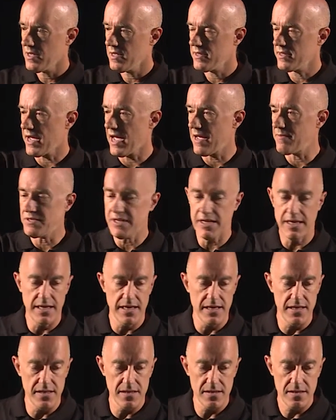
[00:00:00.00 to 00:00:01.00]
times
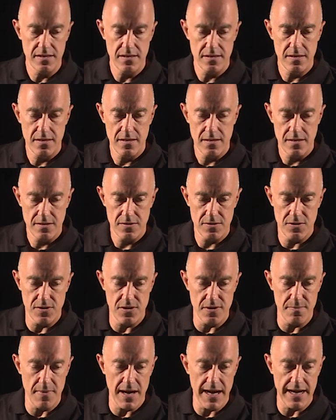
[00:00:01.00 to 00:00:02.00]
e to
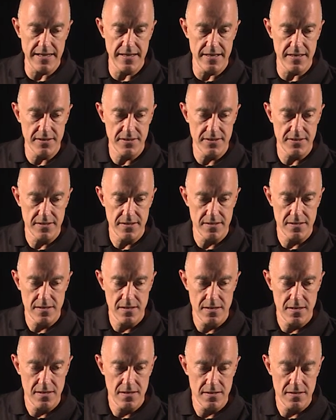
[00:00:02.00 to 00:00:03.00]
the minus
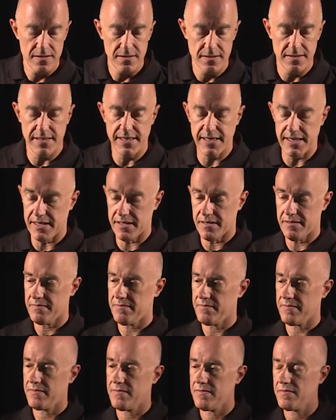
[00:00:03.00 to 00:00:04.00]
t.
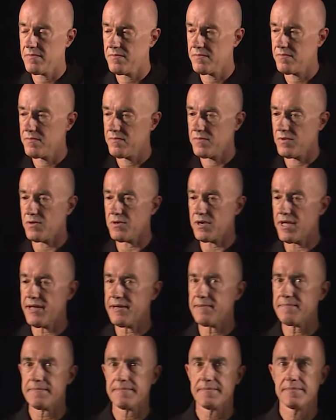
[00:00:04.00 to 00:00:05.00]

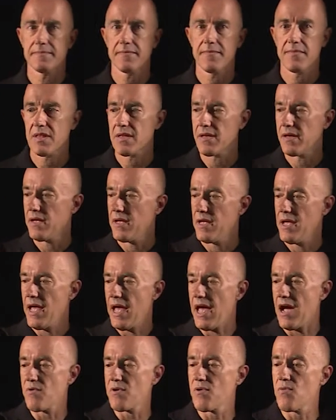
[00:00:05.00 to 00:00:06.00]
Okay?
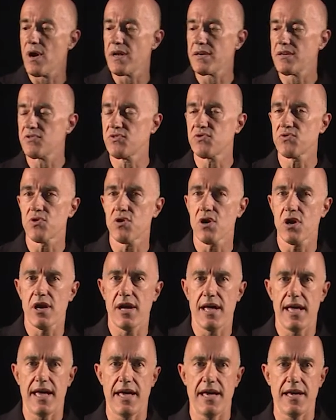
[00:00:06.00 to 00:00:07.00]
And we want to draw
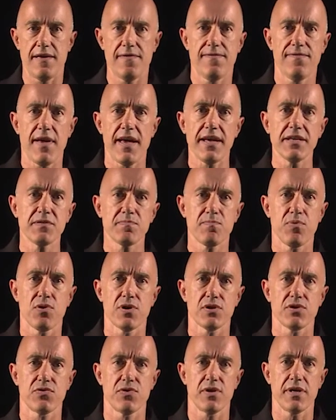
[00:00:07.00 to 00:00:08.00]
a phase
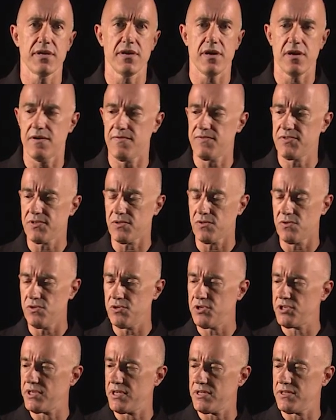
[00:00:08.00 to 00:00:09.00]
portrait of
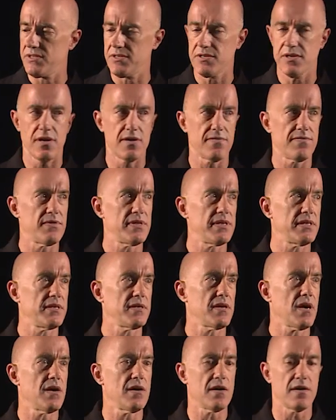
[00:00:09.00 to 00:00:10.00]
solutions of, the,
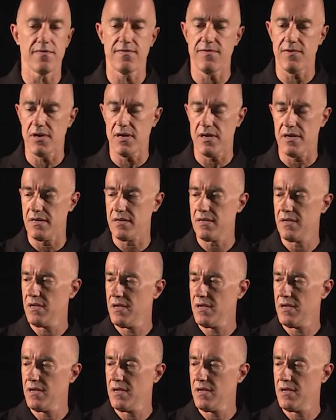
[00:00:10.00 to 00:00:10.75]
of, uh,